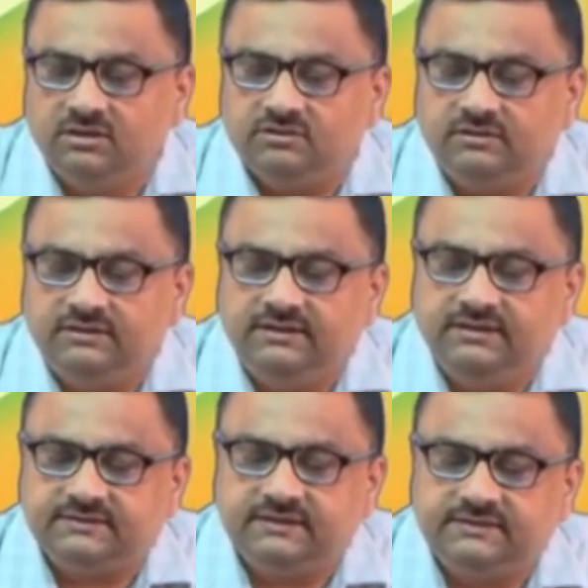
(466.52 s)
So,
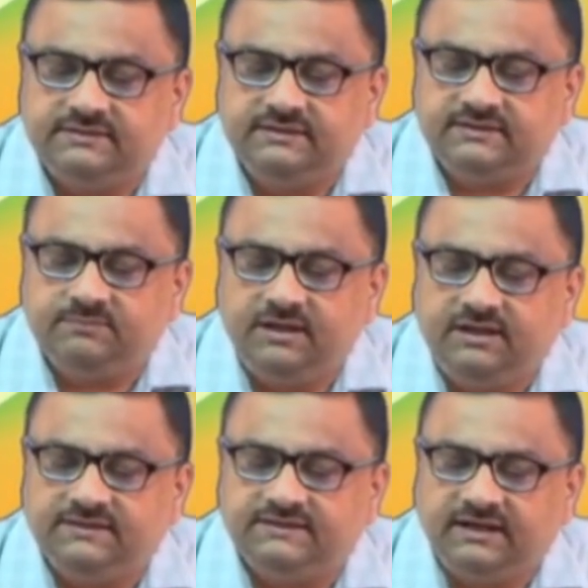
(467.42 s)
this
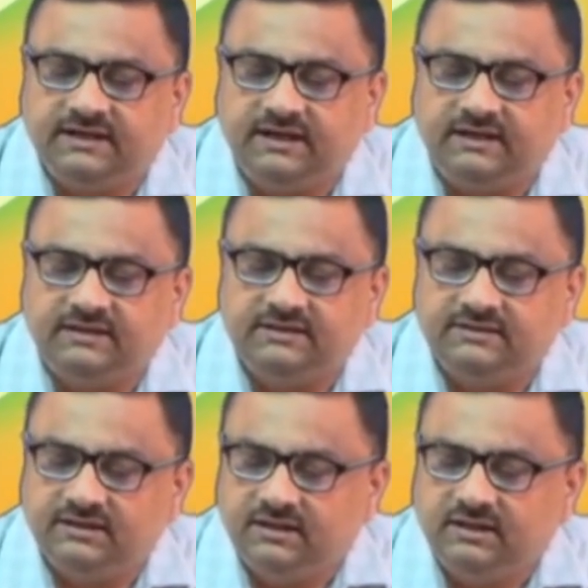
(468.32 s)
many seconds
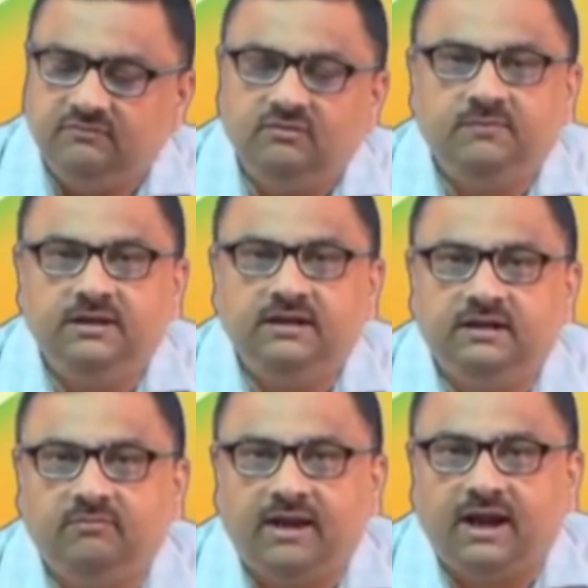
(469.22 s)
would be
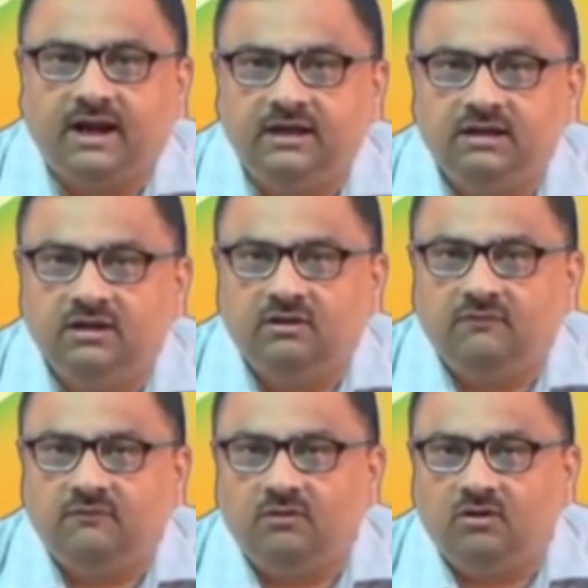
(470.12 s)
required
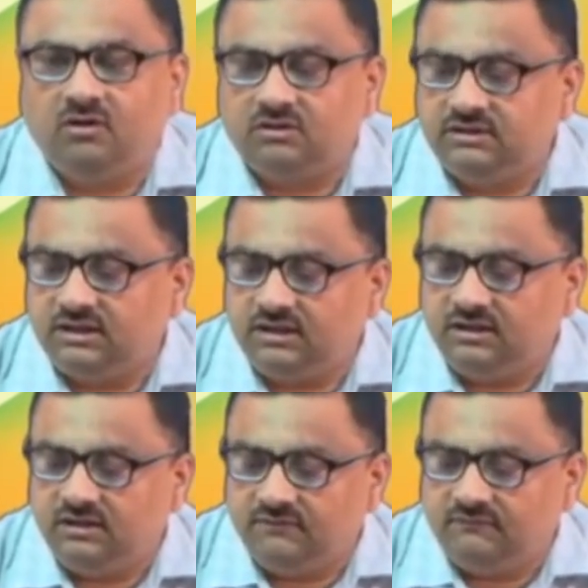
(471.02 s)
for the
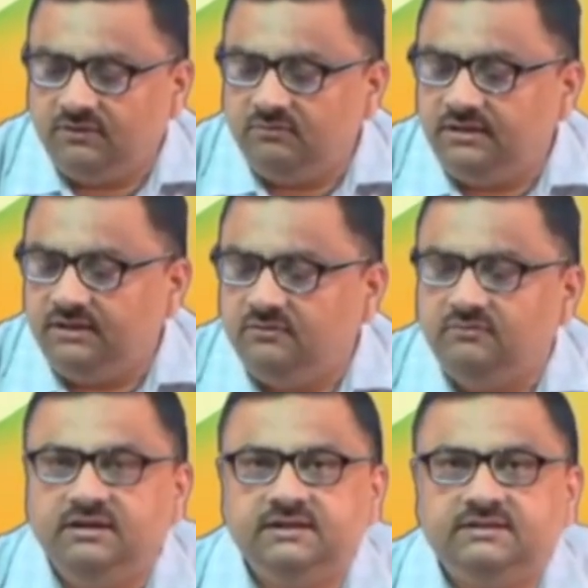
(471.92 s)
fluid to
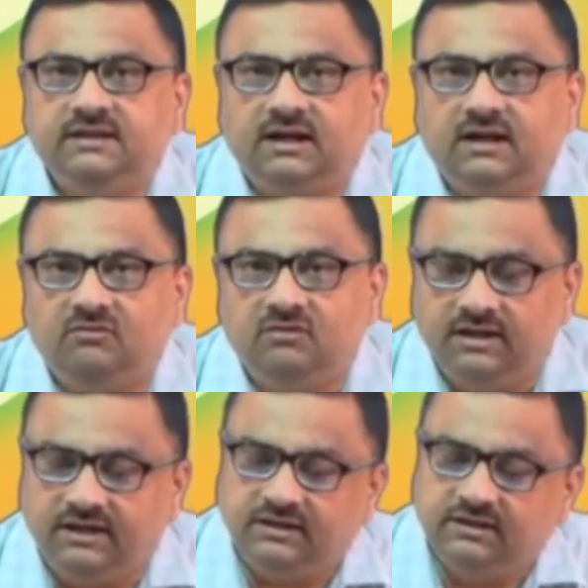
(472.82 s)
reach the
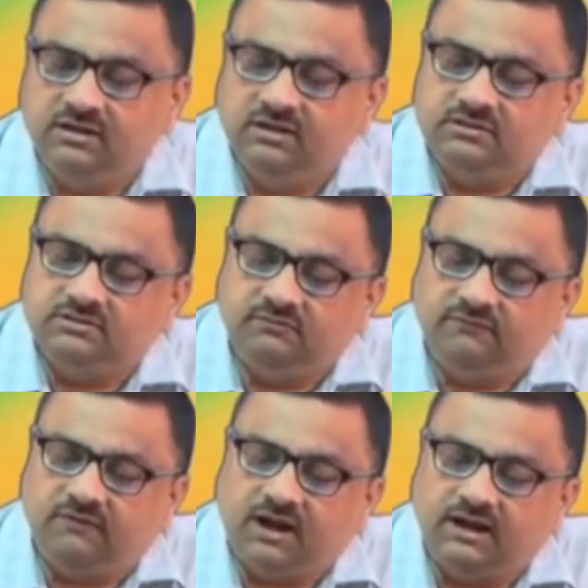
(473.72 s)
outlet. So,
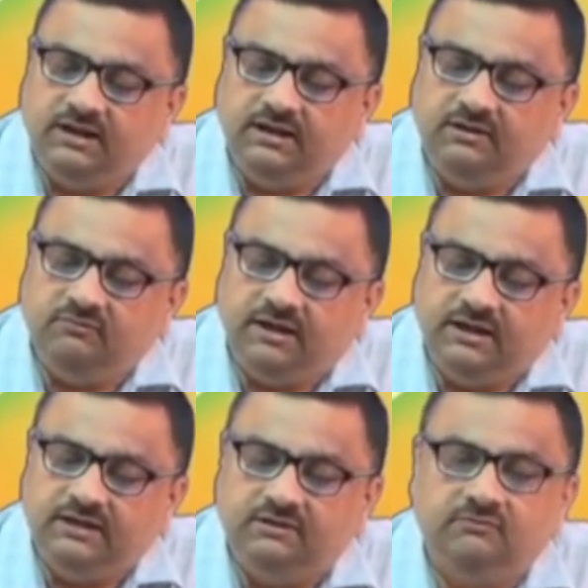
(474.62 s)
phi into
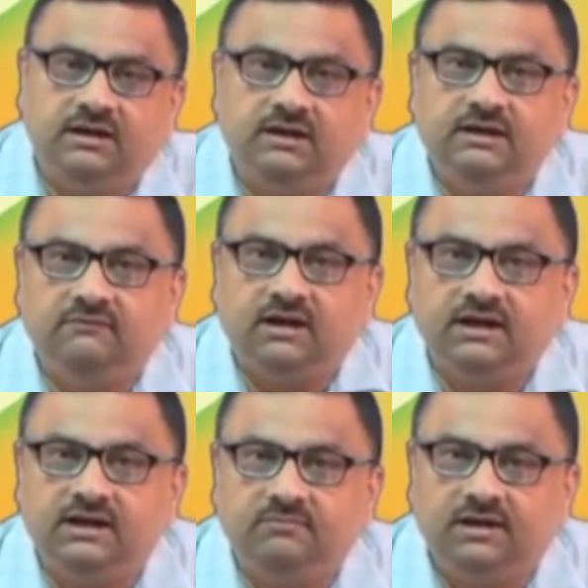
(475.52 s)
A into L
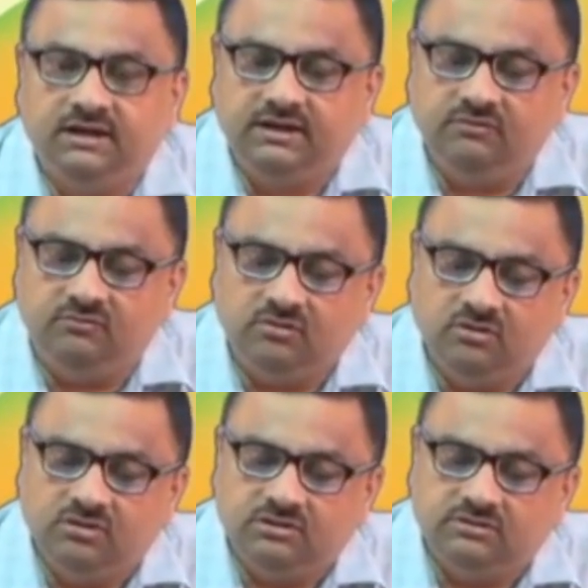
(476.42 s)
divided by Q.
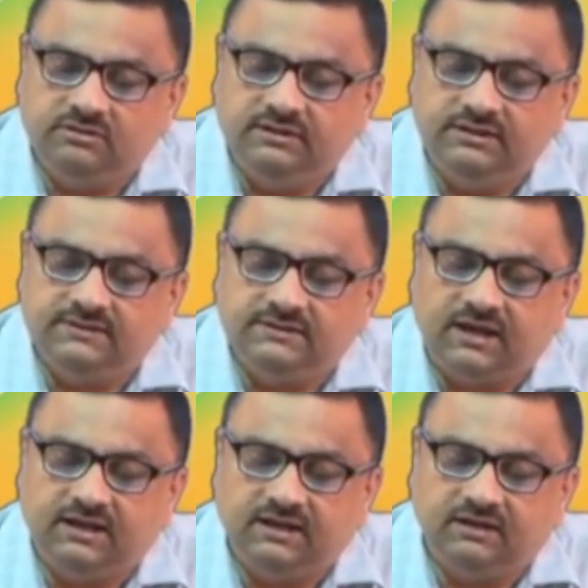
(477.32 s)
So, this
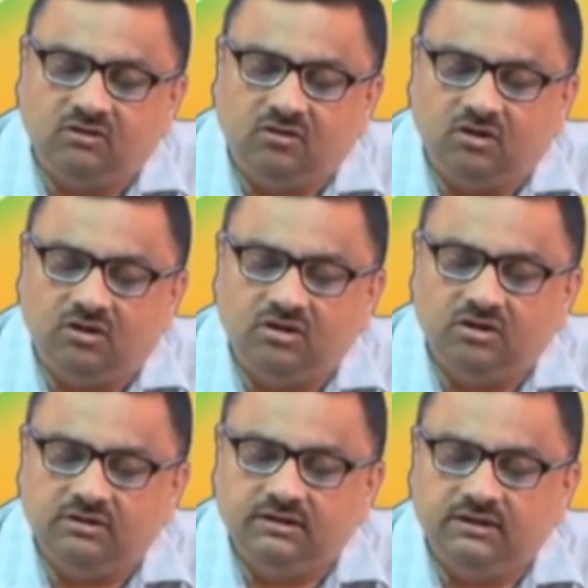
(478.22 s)
I can call
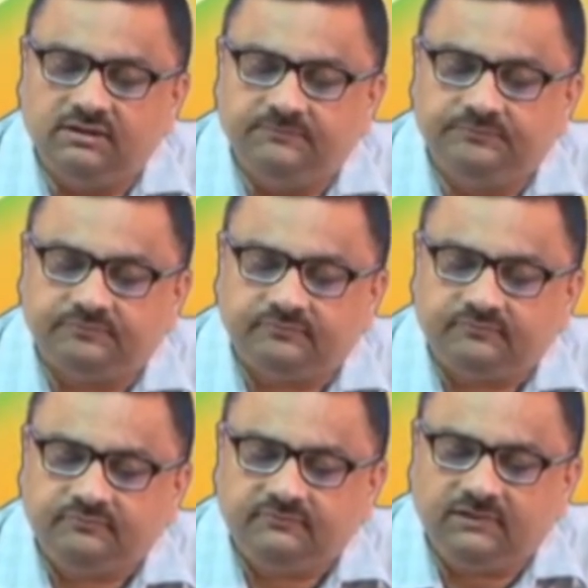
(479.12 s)
the
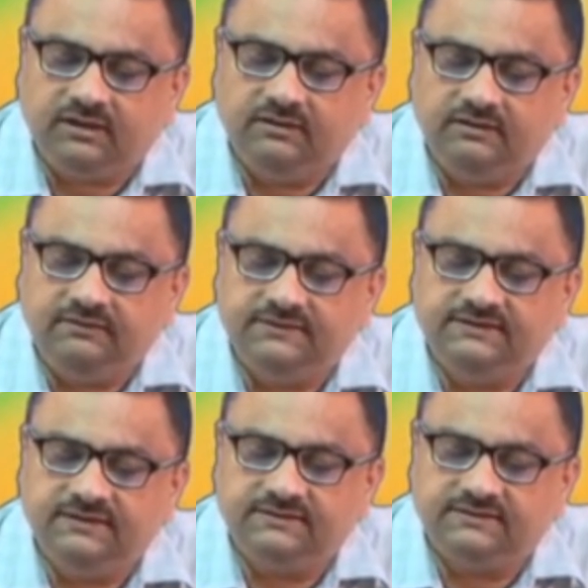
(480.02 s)

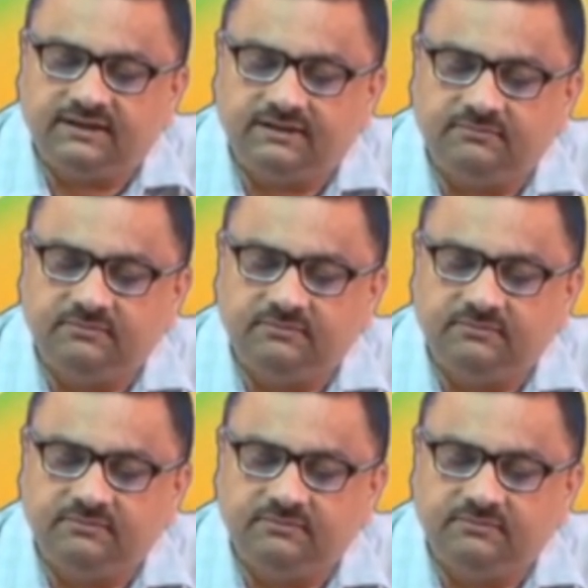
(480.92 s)
residence time.